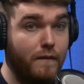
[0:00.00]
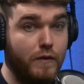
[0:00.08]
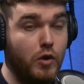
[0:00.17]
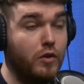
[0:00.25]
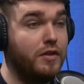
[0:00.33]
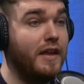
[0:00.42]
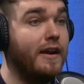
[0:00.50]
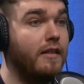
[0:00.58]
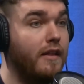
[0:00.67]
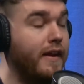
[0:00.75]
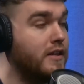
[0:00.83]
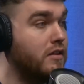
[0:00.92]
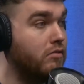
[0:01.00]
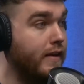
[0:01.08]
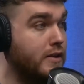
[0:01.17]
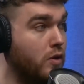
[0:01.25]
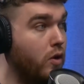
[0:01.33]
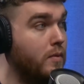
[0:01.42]
you're thinking of the next 3
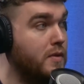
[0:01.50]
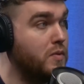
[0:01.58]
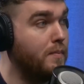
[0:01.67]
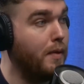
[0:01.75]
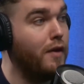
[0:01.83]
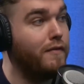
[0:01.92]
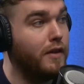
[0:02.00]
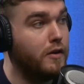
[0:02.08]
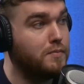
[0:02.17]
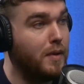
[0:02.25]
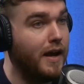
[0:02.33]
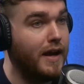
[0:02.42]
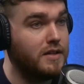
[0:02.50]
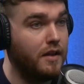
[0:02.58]
tournaments with both of those players.